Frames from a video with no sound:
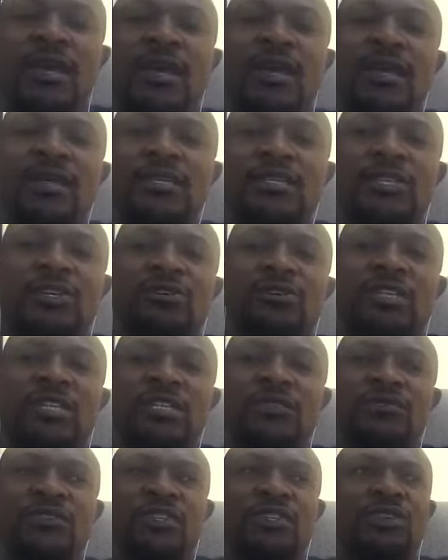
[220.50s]
So, this
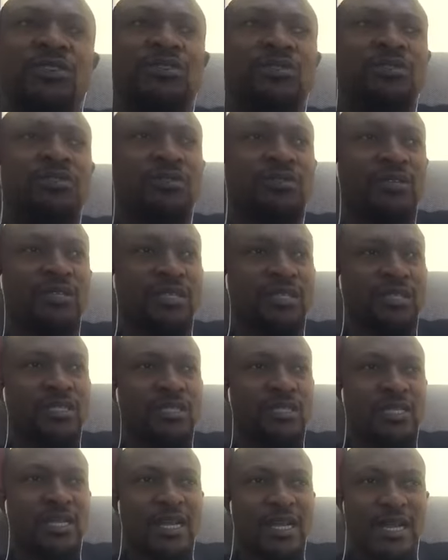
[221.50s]
video is
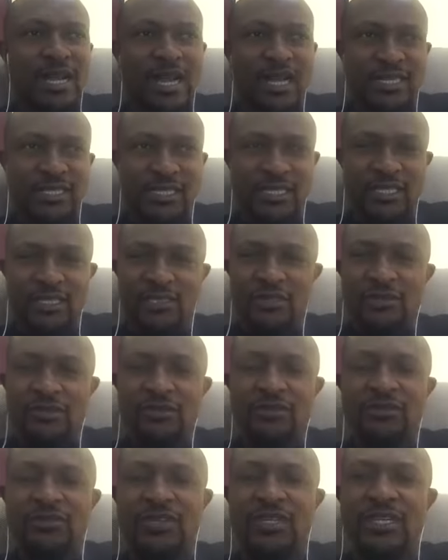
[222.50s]
asking all
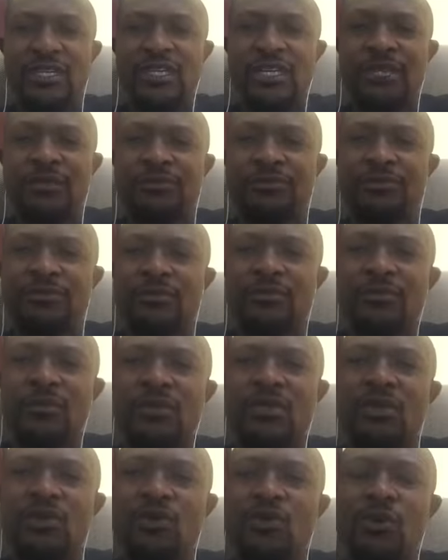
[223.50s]
over again
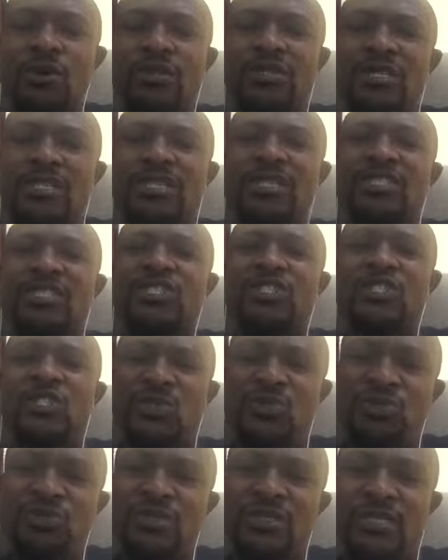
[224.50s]
what is
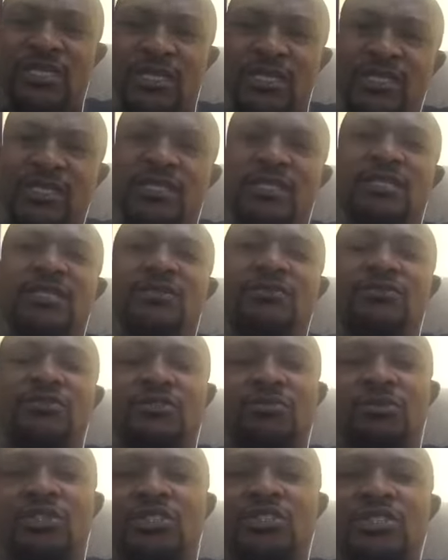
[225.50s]
too sensitive to
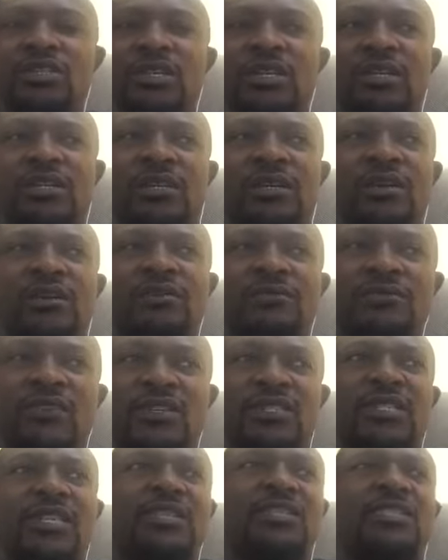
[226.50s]
be shared. First,
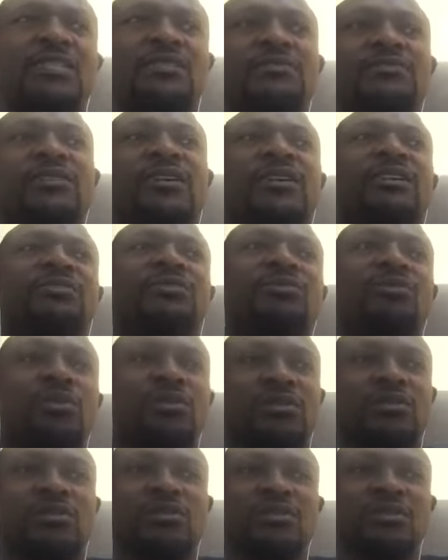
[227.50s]
let's define what
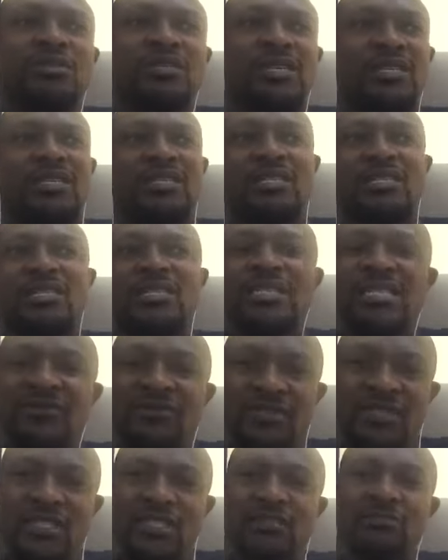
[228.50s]

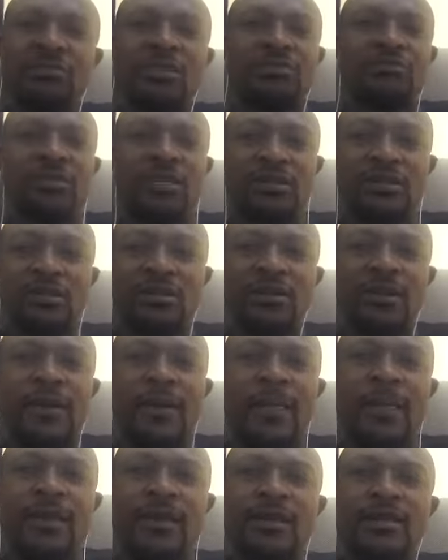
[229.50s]
sensitivity may mean.
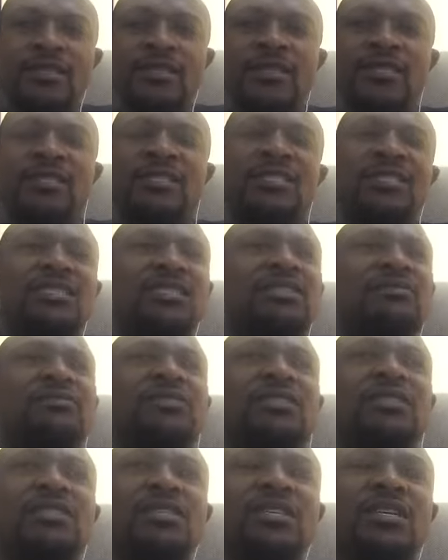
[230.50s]

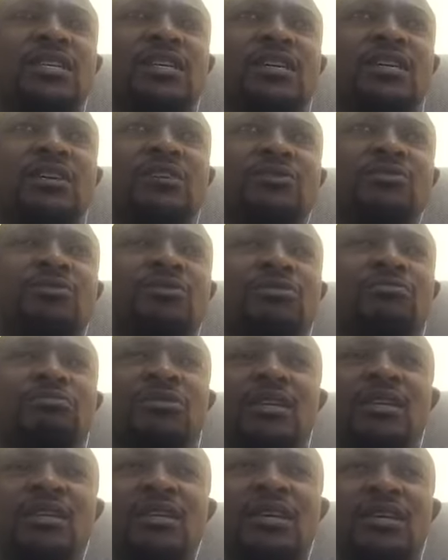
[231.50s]
Sensitivity would
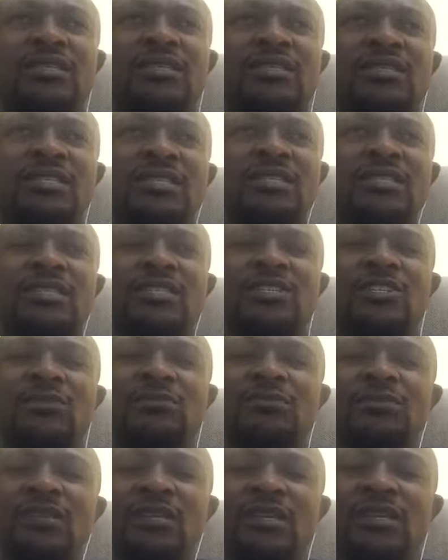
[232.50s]
mean that this is
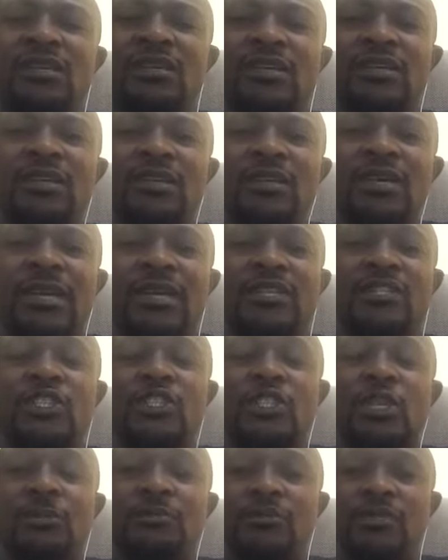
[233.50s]
something, a
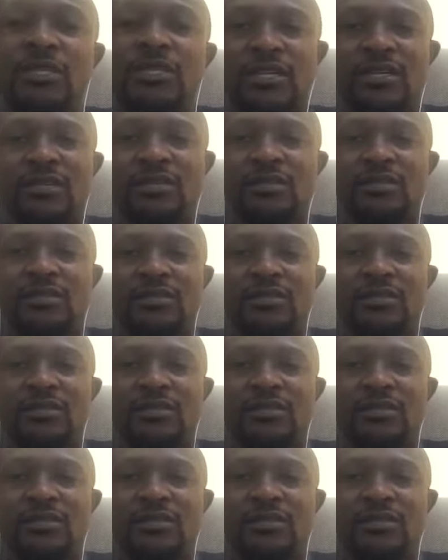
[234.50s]
subject